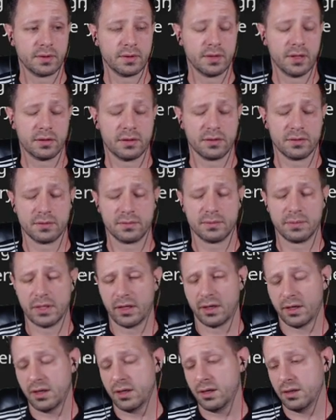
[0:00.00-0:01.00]
They could be
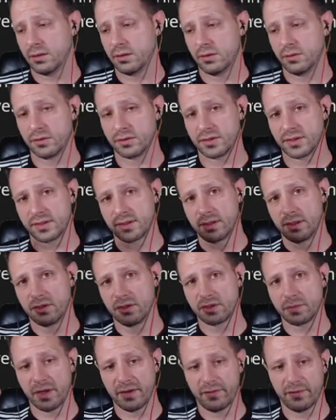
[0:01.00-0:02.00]
like, "Hey, you know, just
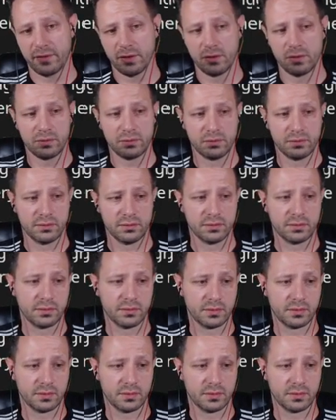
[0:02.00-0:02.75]
here's my phone.